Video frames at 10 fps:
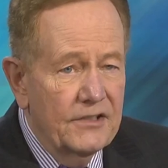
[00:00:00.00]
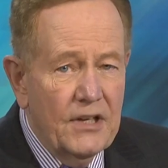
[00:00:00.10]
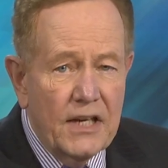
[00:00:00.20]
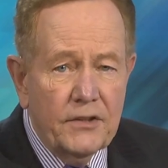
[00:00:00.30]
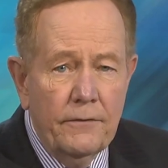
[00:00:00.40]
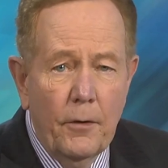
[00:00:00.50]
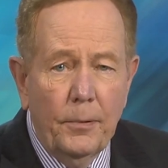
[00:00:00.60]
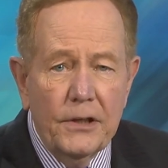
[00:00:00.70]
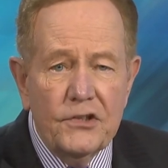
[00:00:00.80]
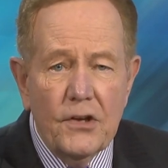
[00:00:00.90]
A Jacksonville
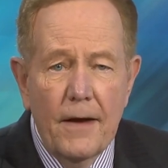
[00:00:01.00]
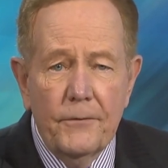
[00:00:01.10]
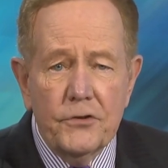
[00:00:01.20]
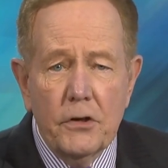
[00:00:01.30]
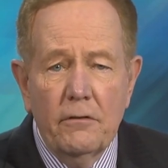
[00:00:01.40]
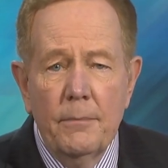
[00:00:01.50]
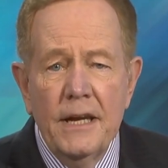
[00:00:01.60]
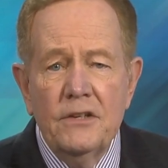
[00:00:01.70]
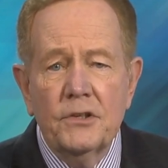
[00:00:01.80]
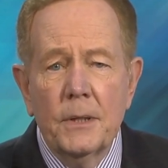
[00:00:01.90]
police officer
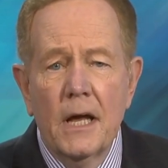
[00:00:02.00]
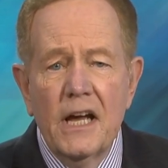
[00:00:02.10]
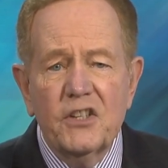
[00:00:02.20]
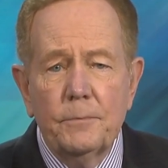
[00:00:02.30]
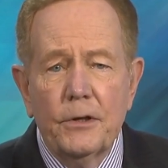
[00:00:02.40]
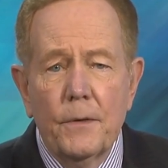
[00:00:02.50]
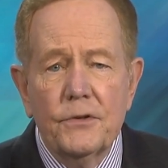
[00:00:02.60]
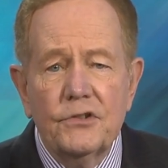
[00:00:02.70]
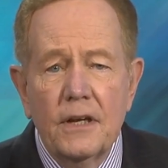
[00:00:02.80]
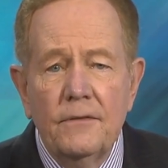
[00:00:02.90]
remains in the hospital
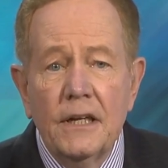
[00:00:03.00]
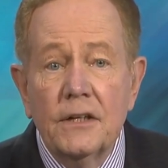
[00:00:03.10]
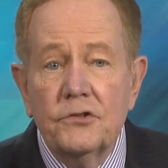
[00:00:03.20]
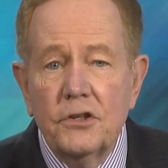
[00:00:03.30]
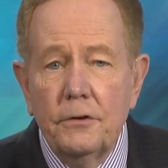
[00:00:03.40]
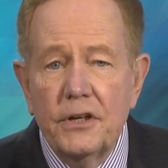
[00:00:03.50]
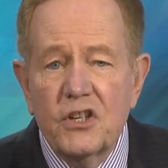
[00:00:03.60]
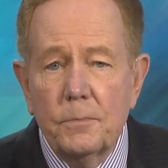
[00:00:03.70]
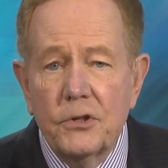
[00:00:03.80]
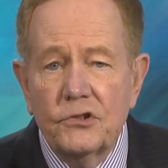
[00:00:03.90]
this evening in
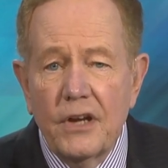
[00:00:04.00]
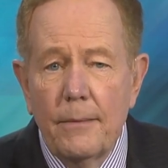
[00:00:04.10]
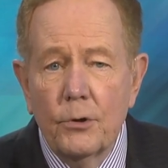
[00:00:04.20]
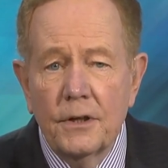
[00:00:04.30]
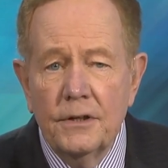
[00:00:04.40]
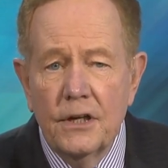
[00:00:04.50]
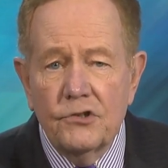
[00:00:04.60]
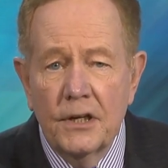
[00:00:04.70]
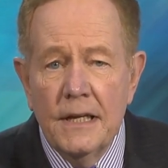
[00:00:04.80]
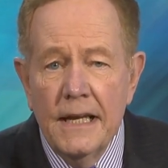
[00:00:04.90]
serious but stable
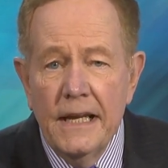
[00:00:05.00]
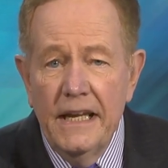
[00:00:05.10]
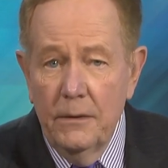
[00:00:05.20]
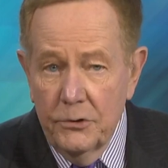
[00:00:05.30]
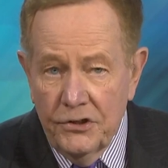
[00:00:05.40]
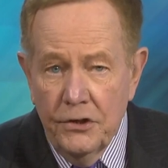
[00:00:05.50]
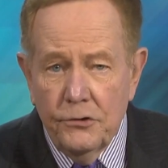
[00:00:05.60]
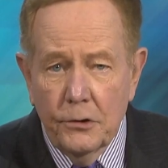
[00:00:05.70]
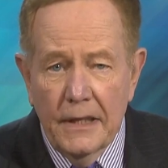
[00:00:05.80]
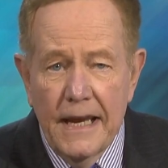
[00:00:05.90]
condition. He was
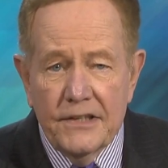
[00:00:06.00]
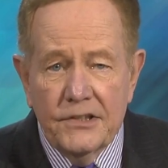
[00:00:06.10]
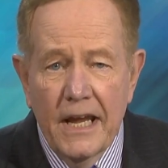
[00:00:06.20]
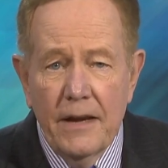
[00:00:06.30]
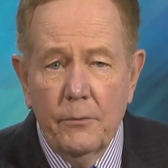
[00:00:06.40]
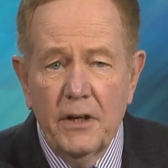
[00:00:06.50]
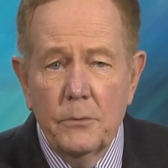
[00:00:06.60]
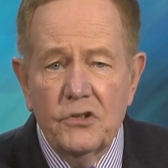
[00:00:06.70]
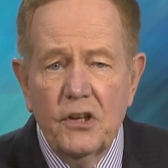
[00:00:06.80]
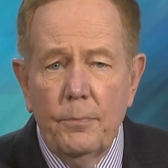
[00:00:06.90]
injured last night when he
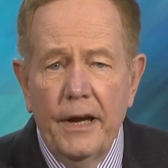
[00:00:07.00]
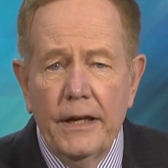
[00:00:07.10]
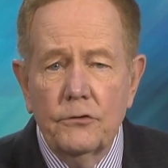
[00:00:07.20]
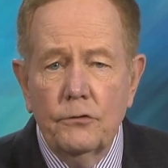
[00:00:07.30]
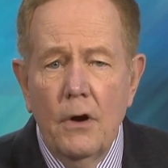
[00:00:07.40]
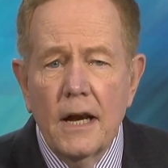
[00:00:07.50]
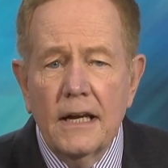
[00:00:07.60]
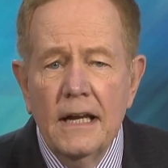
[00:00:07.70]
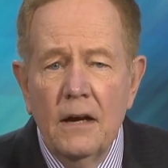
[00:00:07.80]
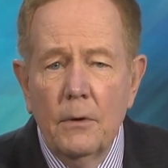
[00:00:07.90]
was hit by a
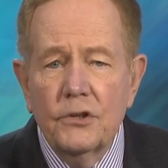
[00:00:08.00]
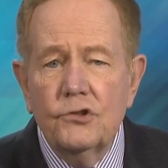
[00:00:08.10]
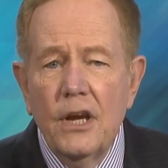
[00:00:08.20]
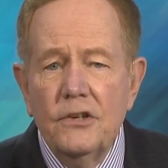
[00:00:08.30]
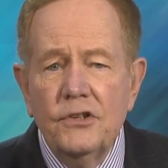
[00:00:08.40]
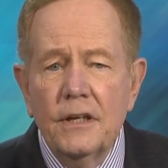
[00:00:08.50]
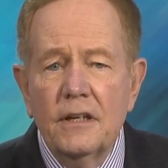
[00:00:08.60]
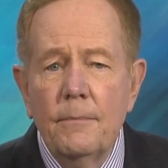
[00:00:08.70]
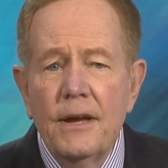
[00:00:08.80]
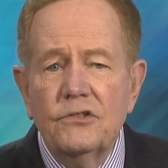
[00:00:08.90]
truck while chasing
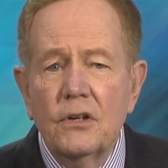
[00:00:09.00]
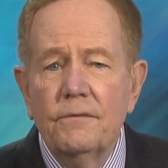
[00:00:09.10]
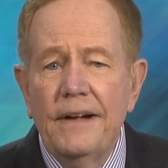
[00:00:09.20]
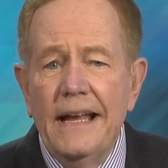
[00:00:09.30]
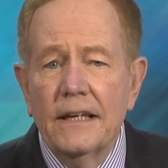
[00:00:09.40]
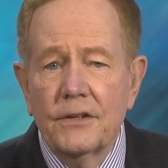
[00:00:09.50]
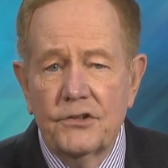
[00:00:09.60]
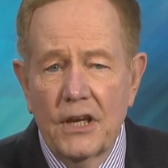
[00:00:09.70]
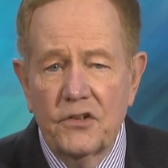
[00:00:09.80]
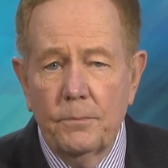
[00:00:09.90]
a domestic
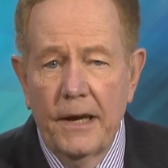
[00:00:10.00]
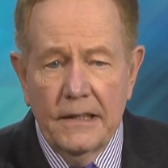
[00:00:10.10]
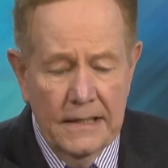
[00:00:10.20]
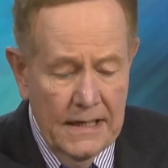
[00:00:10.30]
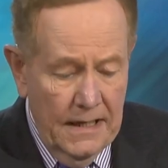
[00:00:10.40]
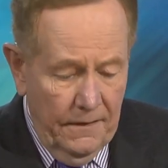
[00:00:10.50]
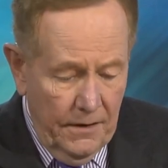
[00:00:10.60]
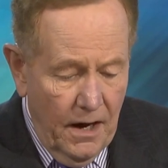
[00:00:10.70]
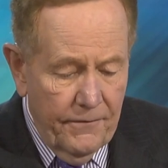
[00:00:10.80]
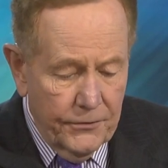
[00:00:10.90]
violence suspect.
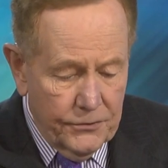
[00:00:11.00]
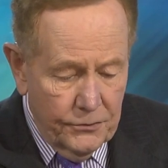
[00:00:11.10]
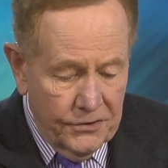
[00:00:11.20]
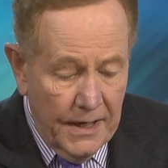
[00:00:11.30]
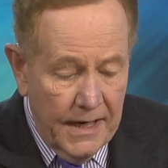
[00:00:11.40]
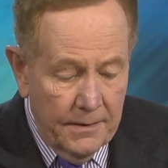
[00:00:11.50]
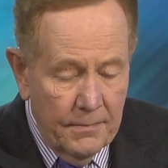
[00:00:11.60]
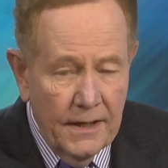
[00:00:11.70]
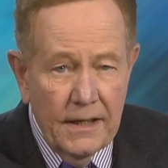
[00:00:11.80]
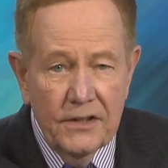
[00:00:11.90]
The officer's
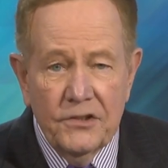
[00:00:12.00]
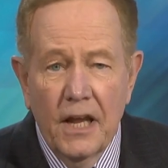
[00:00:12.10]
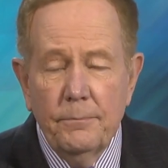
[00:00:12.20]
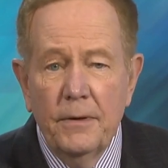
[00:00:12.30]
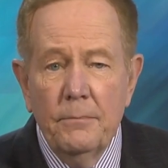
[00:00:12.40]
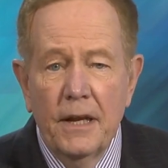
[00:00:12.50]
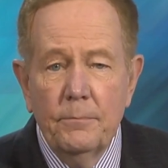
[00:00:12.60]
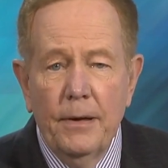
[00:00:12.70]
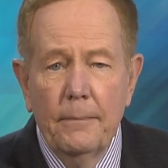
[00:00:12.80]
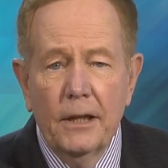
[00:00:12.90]
name has not been
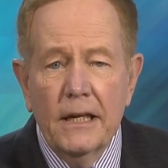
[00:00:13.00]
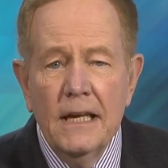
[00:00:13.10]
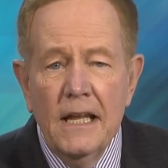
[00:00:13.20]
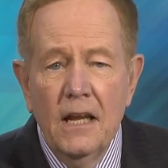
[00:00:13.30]
made public.